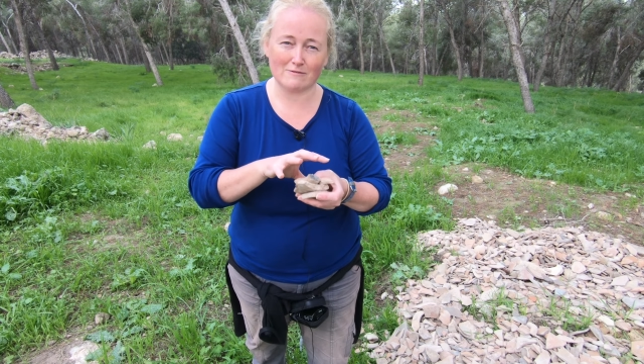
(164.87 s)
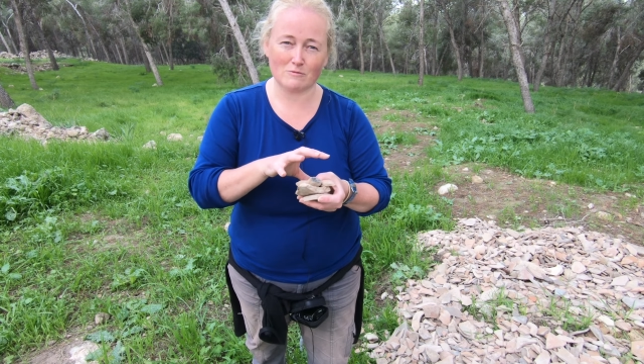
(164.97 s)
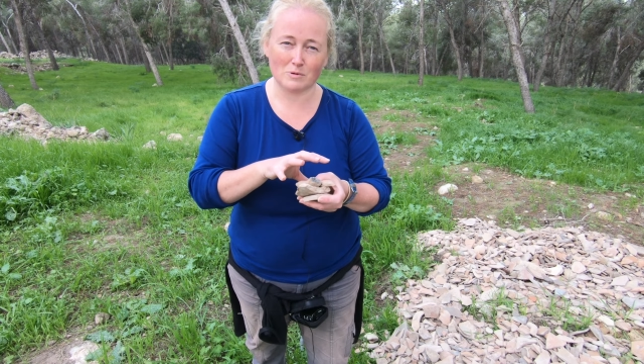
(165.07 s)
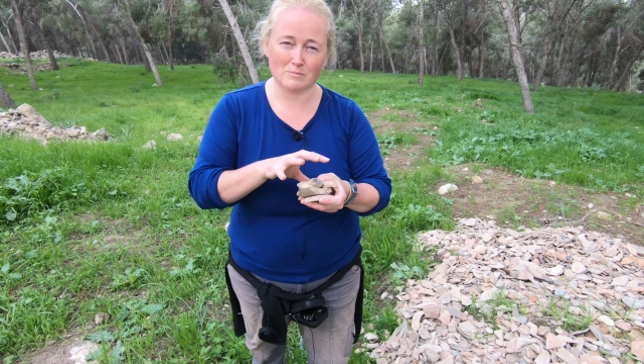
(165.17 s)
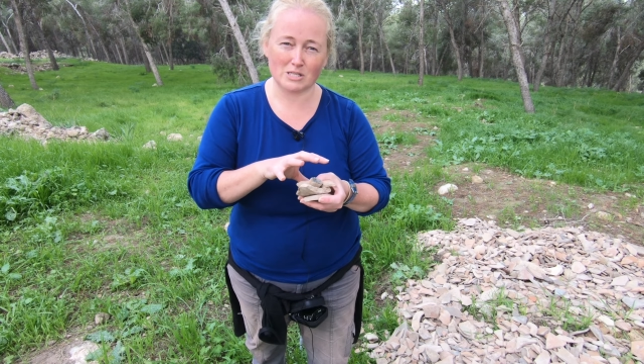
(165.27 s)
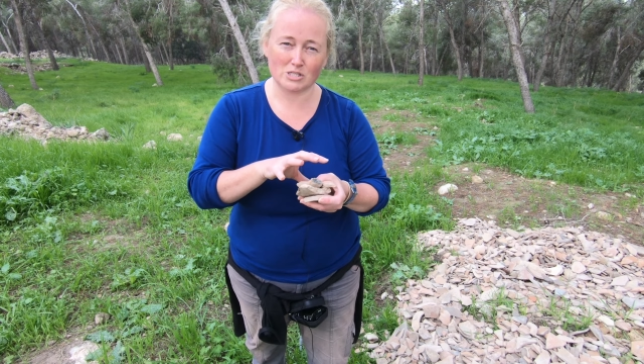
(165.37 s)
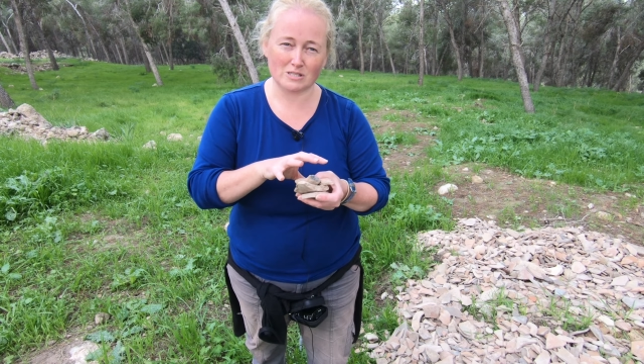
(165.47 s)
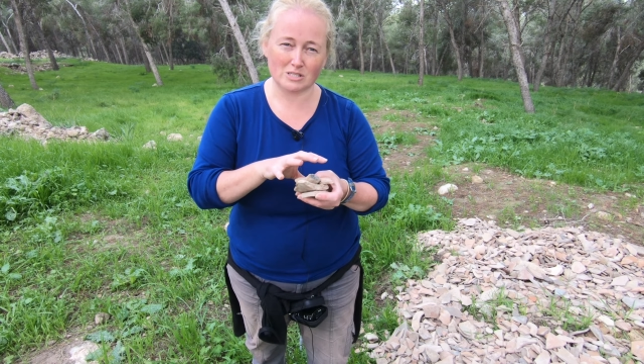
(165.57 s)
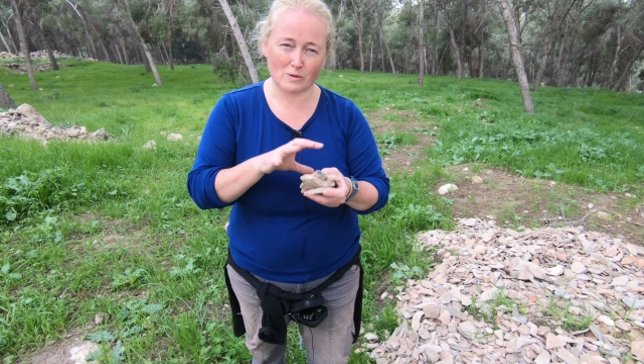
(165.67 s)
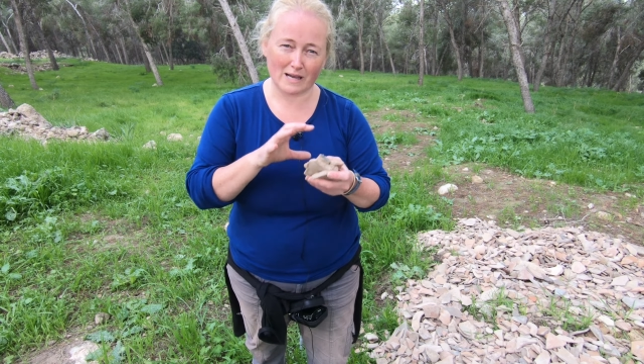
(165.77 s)
given
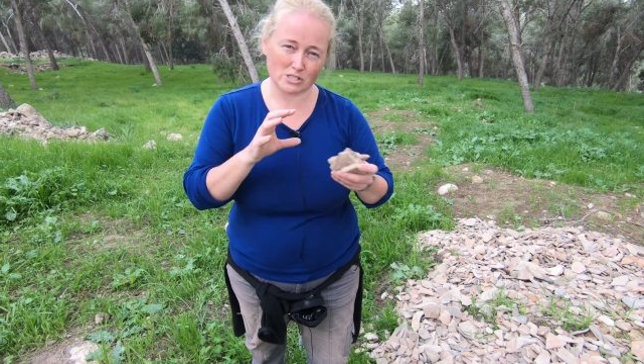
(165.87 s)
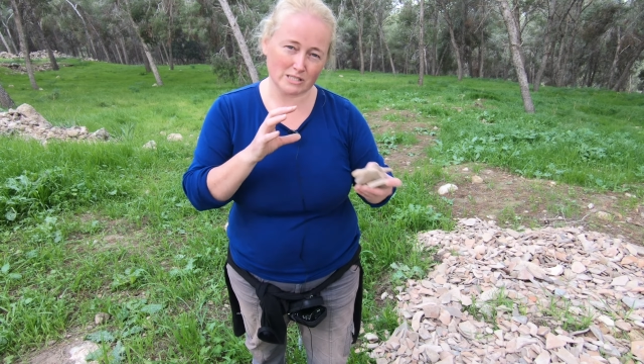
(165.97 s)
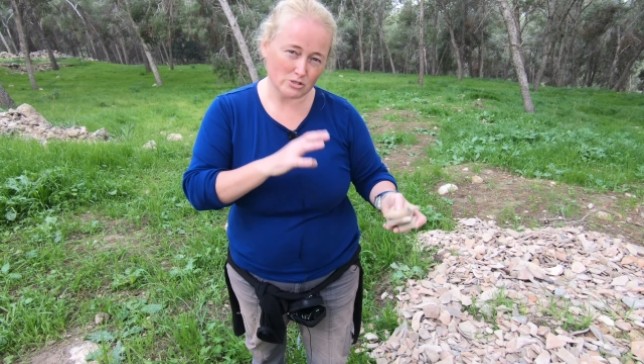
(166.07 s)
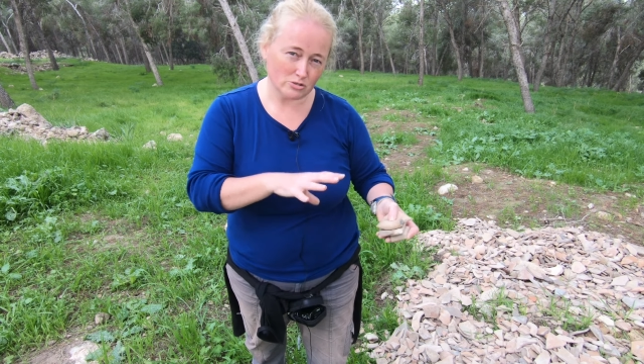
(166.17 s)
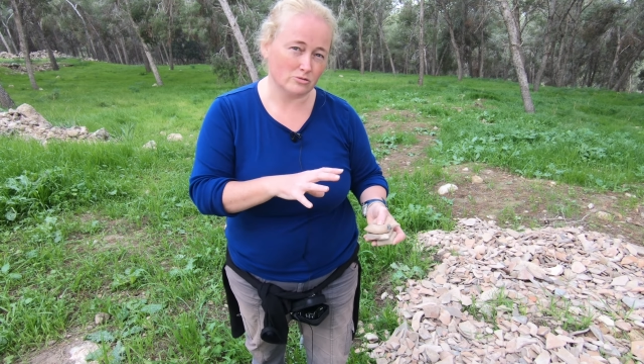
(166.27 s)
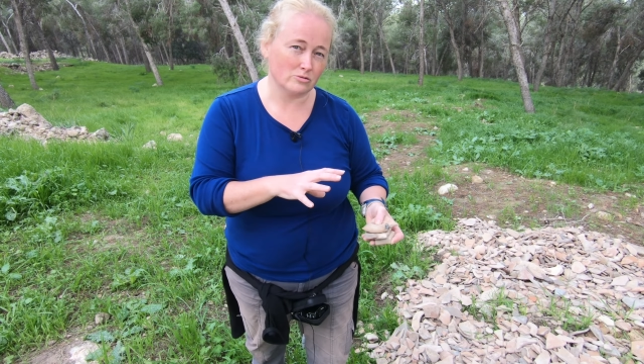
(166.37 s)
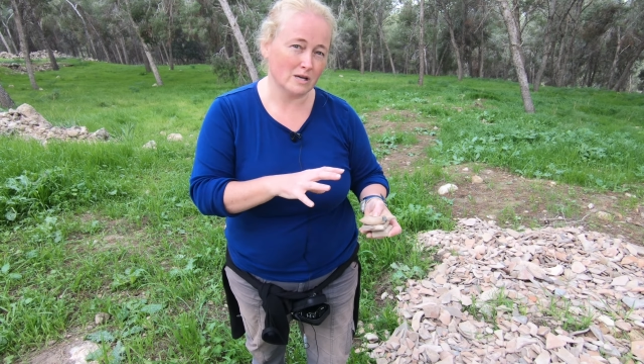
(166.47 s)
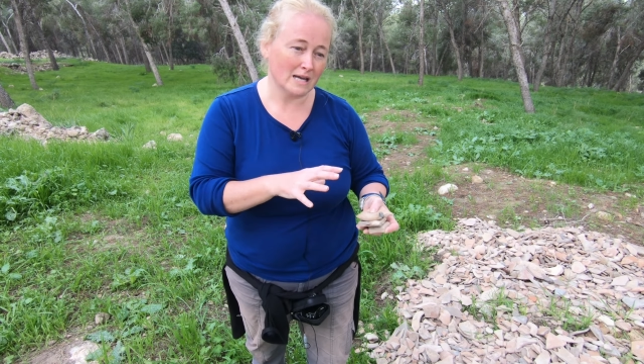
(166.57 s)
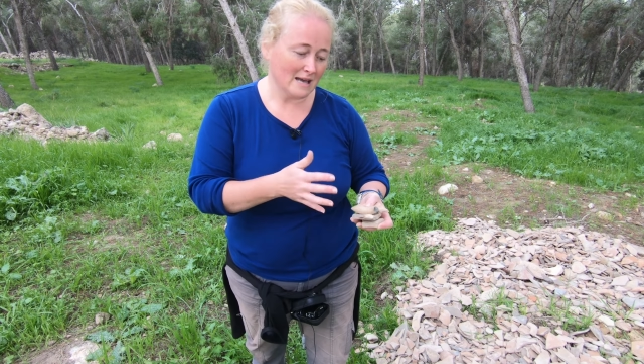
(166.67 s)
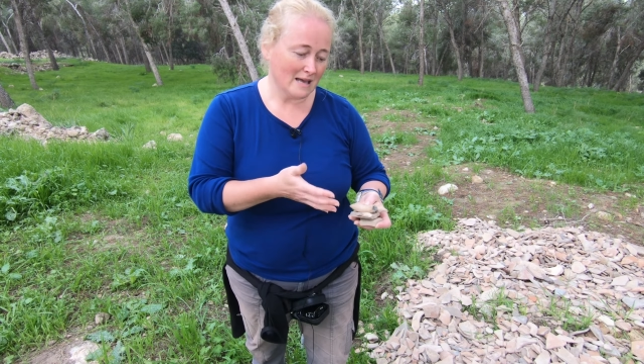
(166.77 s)
permission to actually do
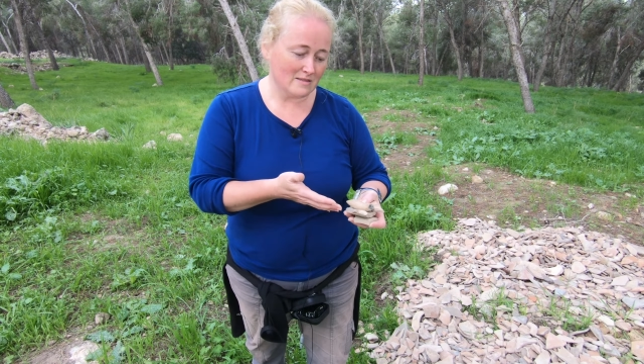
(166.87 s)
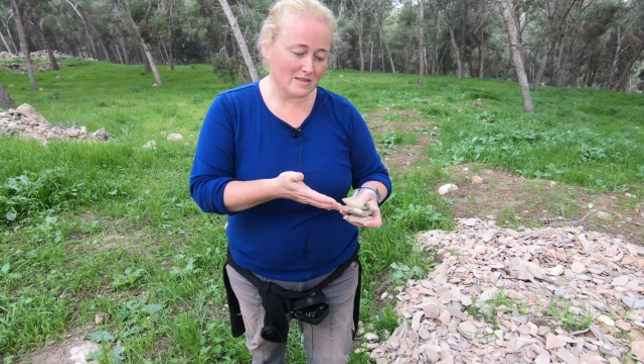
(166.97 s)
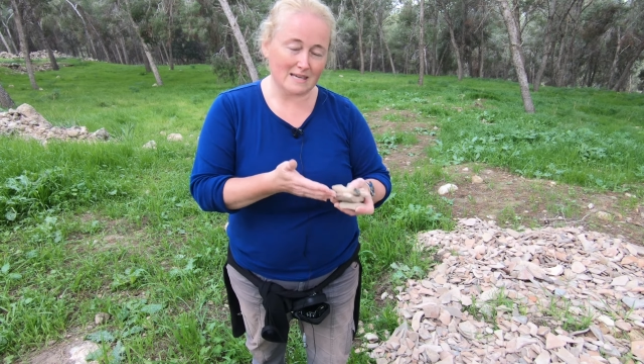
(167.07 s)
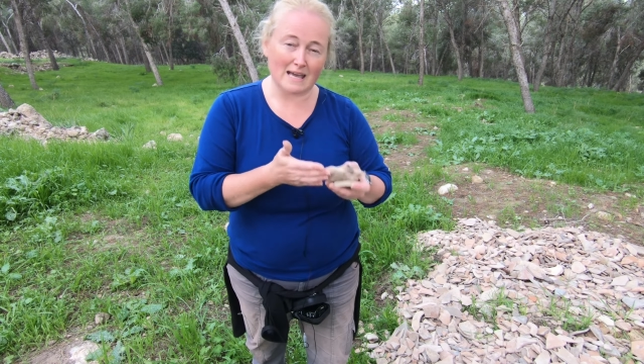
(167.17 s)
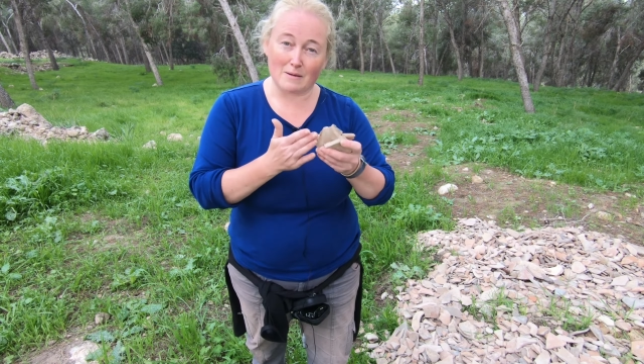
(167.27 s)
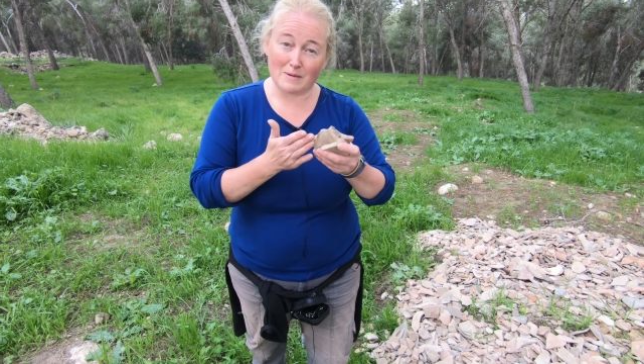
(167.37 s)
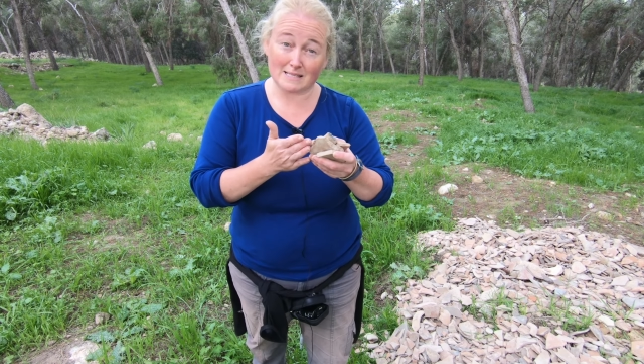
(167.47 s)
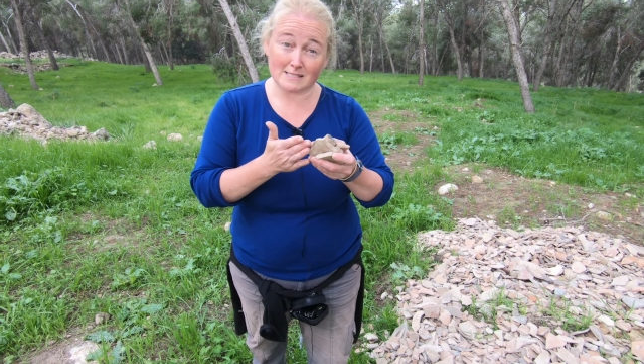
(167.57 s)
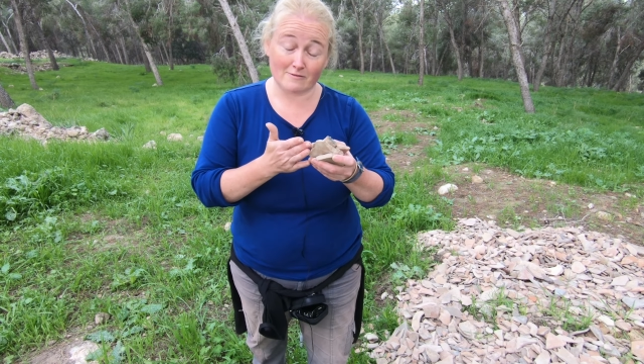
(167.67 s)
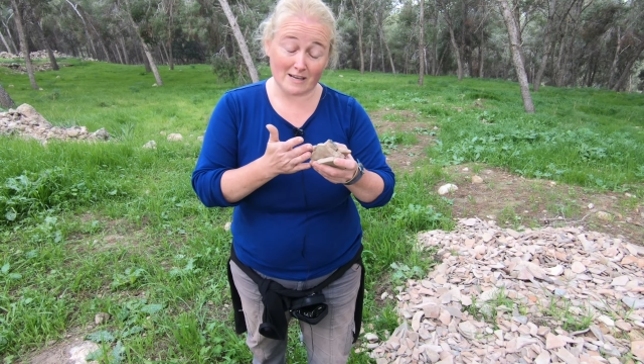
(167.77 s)
the
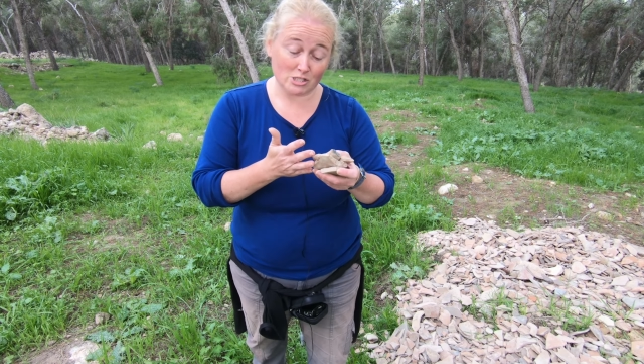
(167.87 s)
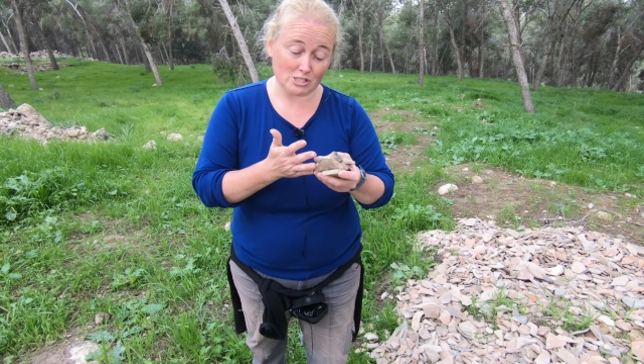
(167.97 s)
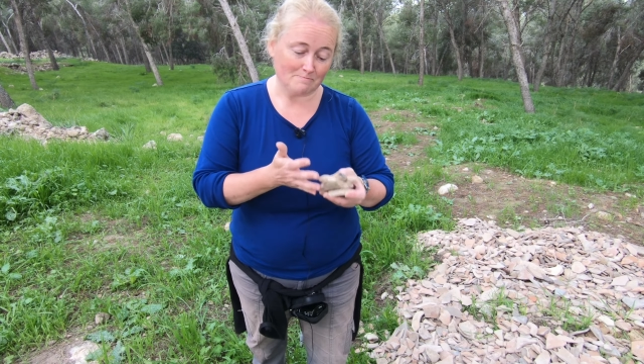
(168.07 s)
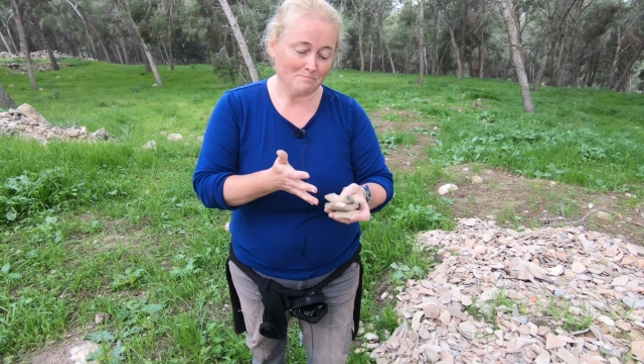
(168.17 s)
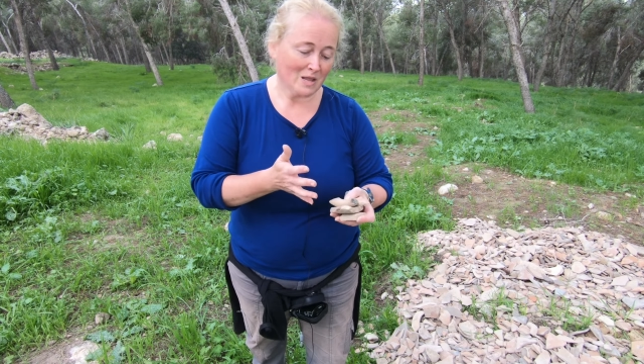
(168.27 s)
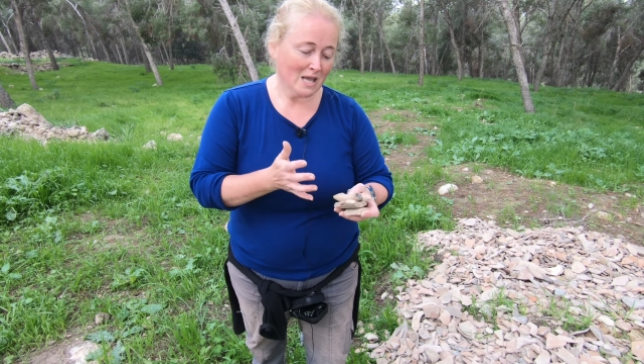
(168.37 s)
excavation.